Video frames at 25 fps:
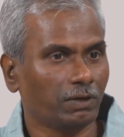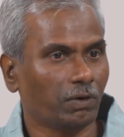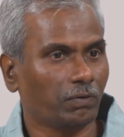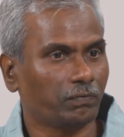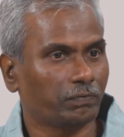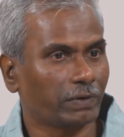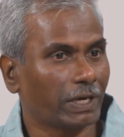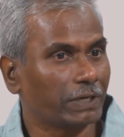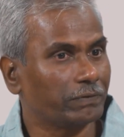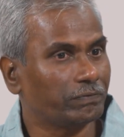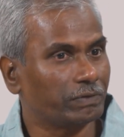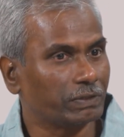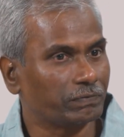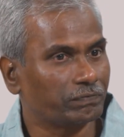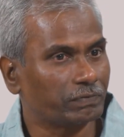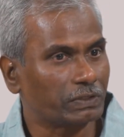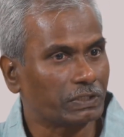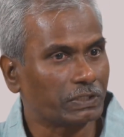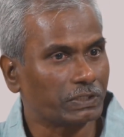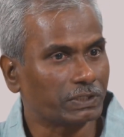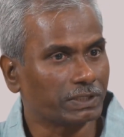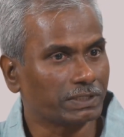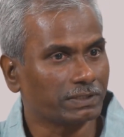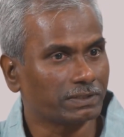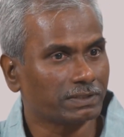5
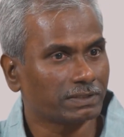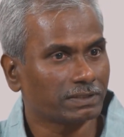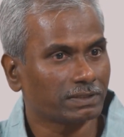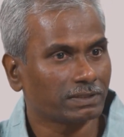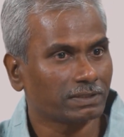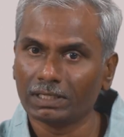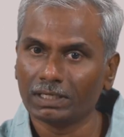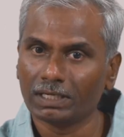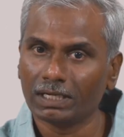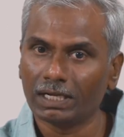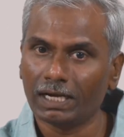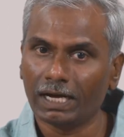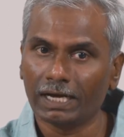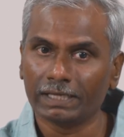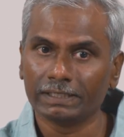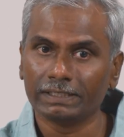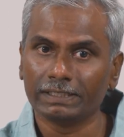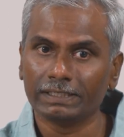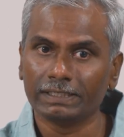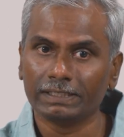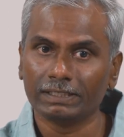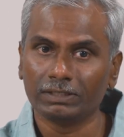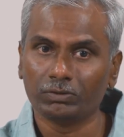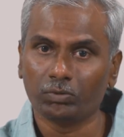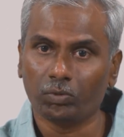definitions, and
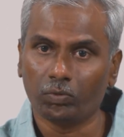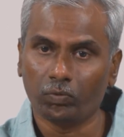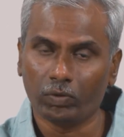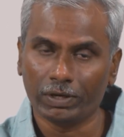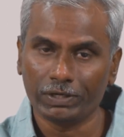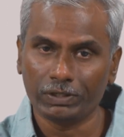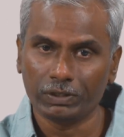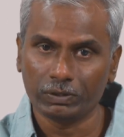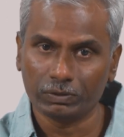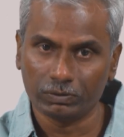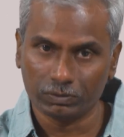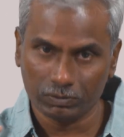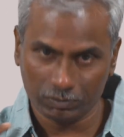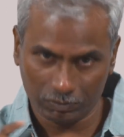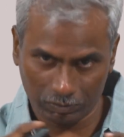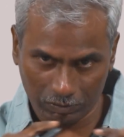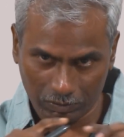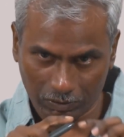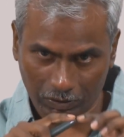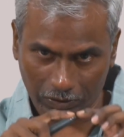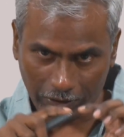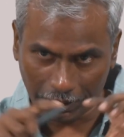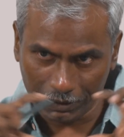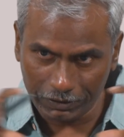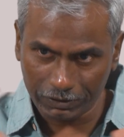then when you
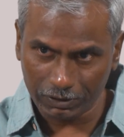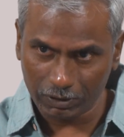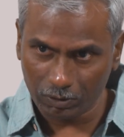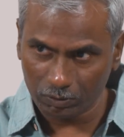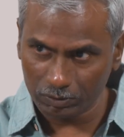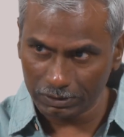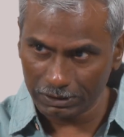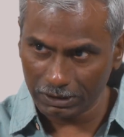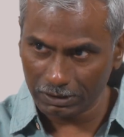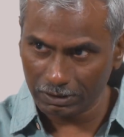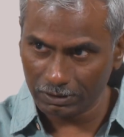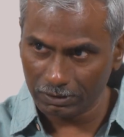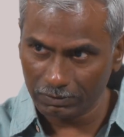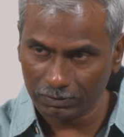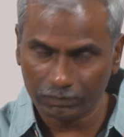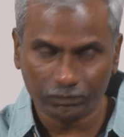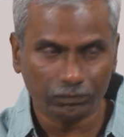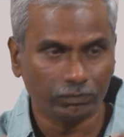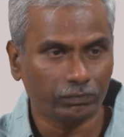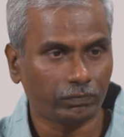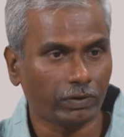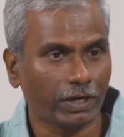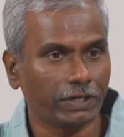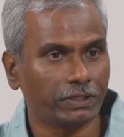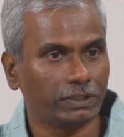write down the
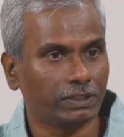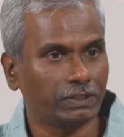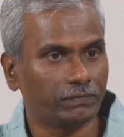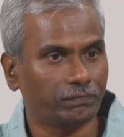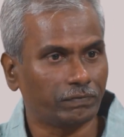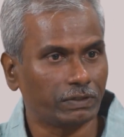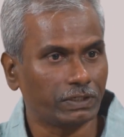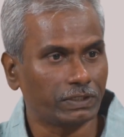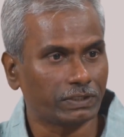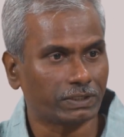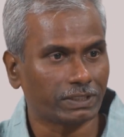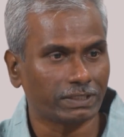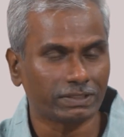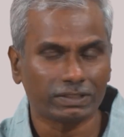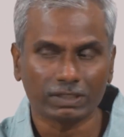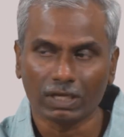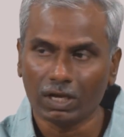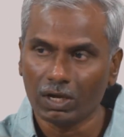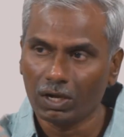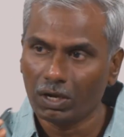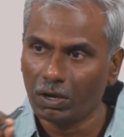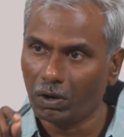5 definitions,